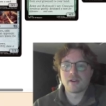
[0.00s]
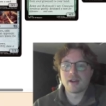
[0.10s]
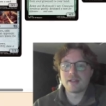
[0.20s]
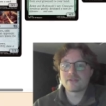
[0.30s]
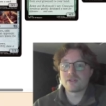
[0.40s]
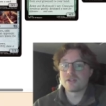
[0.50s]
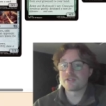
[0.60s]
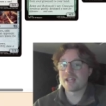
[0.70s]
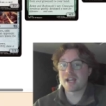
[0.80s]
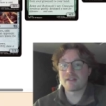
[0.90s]
All right, so you're
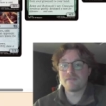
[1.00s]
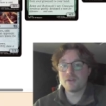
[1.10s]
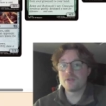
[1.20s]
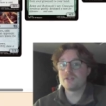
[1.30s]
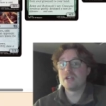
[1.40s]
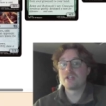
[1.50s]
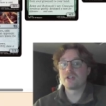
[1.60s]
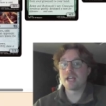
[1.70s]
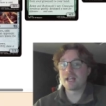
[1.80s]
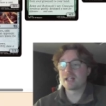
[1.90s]
sacking foods,
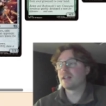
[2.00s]
you're gaining